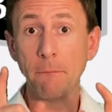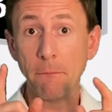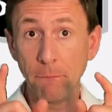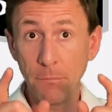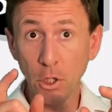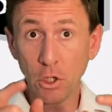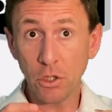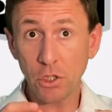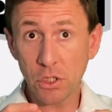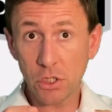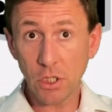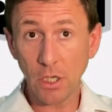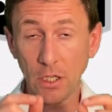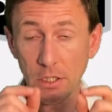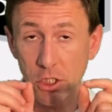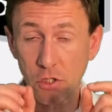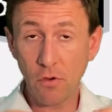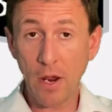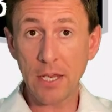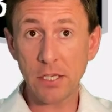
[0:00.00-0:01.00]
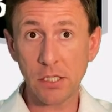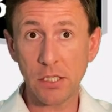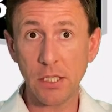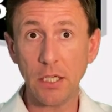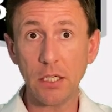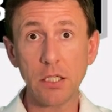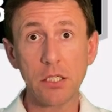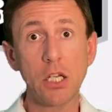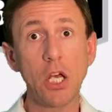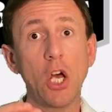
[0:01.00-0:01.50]
But I'll stress
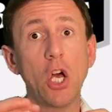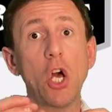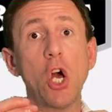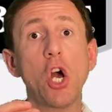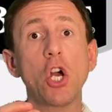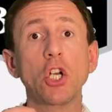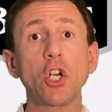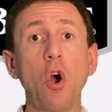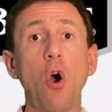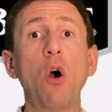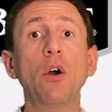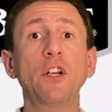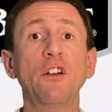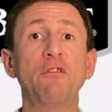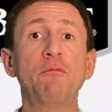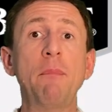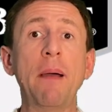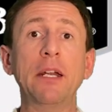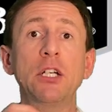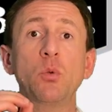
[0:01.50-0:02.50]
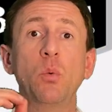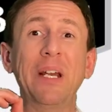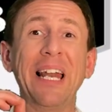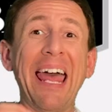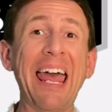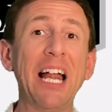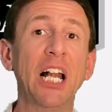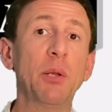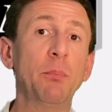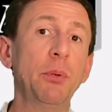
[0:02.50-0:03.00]
this, Cardiff Met will
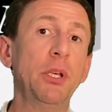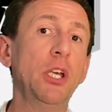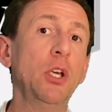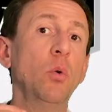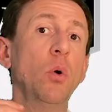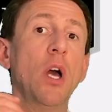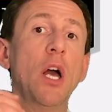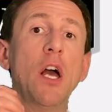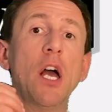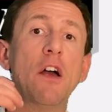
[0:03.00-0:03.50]
help you